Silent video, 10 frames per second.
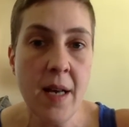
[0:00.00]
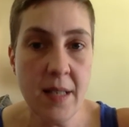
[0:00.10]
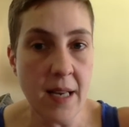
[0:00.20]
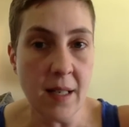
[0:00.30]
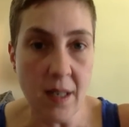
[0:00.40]

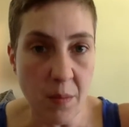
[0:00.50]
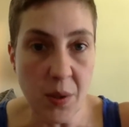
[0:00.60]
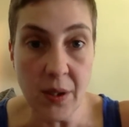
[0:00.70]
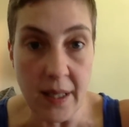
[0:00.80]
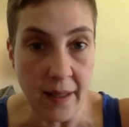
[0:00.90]
taken
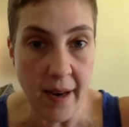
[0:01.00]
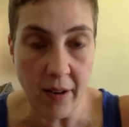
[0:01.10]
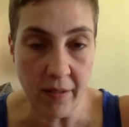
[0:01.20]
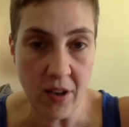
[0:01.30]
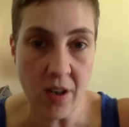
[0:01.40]
completely
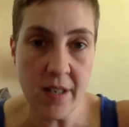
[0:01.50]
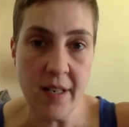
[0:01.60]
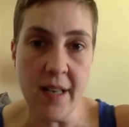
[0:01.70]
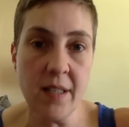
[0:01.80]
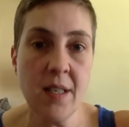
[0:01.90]
out of
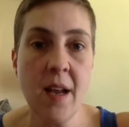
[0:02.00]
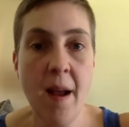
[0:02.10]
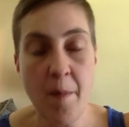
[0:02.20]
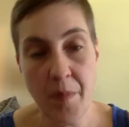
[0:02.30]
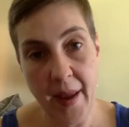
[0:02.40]
context,
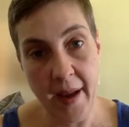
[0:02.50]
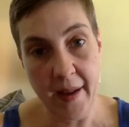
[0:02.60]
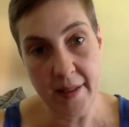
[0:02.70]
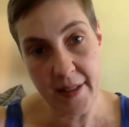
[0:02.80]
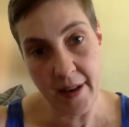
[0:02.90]

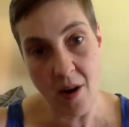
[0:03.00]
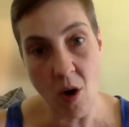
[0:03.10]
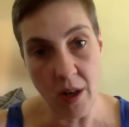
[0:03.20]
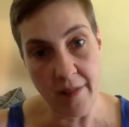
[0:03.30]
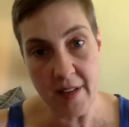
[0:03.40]
and
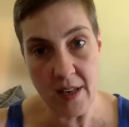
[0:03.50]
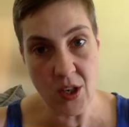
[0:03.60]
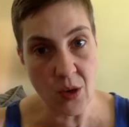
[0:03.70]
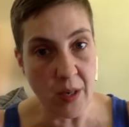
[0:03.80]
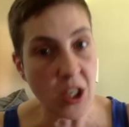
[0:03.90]
all of the
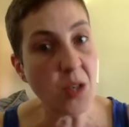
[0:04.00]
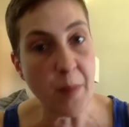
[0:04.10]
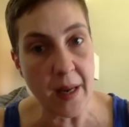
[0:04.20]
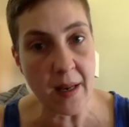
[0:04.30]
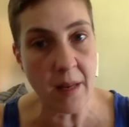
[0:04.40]
ensuing
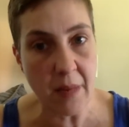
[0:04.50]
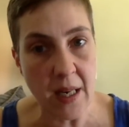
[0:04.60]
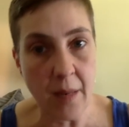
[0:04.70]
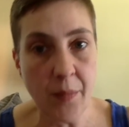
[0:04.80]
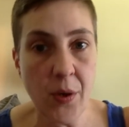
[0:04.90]
spin the
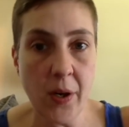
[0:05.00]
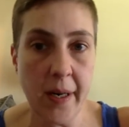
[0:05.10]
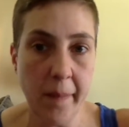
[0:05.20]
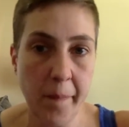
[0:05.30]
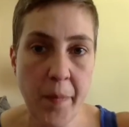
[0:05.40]
media put on
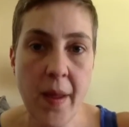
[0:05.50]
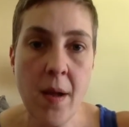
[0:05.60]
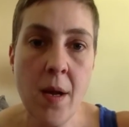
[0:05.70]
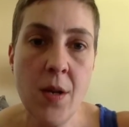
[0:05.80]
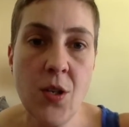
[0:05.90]
it.
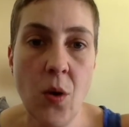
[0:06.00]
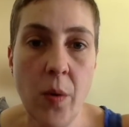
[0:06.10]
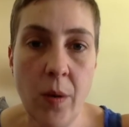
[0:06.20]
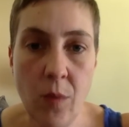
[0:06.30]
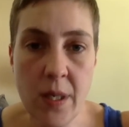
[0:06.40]
So
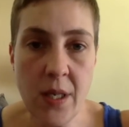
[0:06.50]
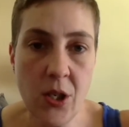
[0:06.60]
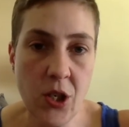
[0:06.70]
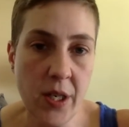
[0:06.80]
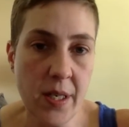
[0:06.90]
it
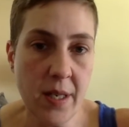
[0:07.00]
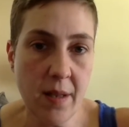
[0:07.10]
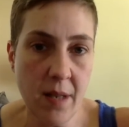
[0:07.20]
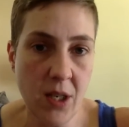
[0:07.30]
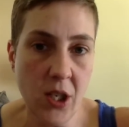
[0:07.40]
wasn't
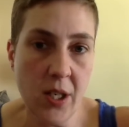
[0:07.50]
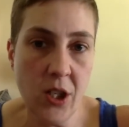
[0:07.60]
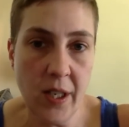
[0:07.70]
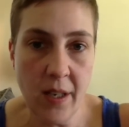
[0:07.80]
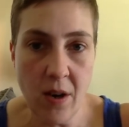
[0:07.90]
just the
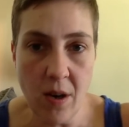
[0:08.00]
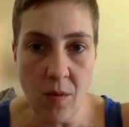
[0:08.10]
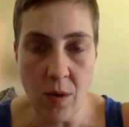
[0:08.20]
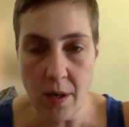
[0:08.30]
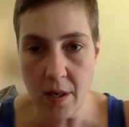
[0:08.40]
judge in hot
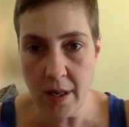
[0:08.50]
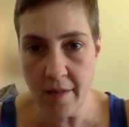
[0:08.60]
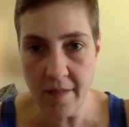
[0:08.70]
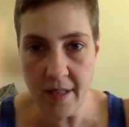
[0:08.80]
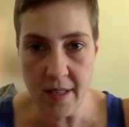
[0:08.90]
water
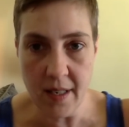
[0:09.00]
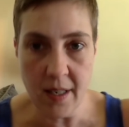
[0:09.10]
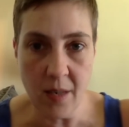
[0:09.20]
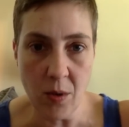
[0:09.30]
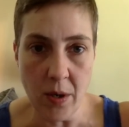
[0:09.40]
and facing an
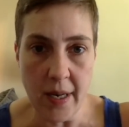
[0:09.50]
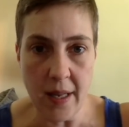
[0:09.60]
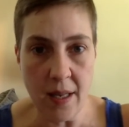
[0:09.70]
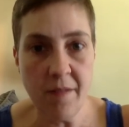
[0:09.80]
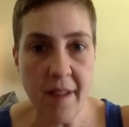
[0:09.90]
inquiry.
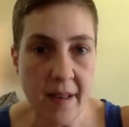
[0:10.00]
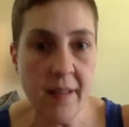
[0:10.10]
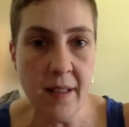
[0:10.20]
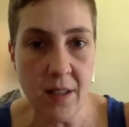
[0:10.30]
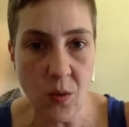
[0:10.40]
The
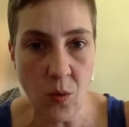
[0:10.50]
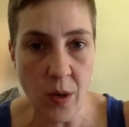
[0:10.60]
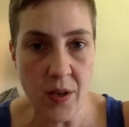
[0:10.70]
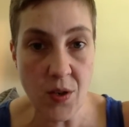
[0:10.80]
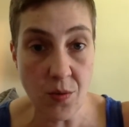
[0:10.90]
defendant
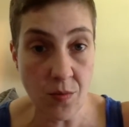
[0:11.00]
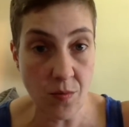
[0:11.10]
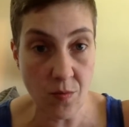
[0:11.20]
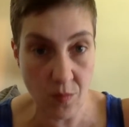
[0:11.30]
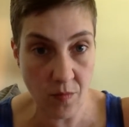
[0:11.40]

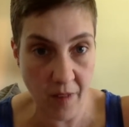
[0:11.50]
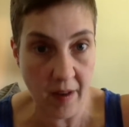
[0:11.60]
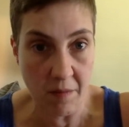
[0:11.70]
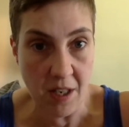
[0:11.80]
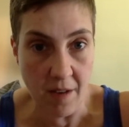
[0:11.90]
found
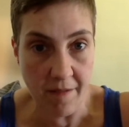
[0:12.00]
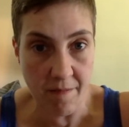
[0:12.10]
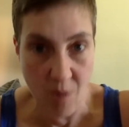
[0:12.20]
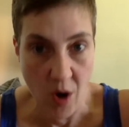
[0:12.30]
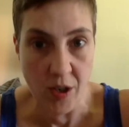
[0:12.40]
himself
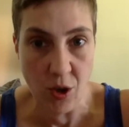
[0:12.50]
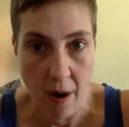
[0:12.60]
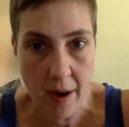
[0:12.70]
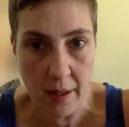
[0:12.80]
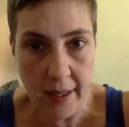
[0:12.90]
on
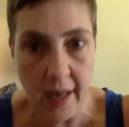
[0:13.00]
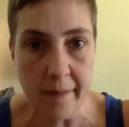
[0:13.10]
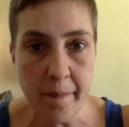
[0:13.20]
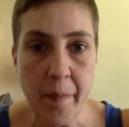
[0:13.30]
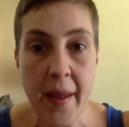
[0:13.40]
trial again,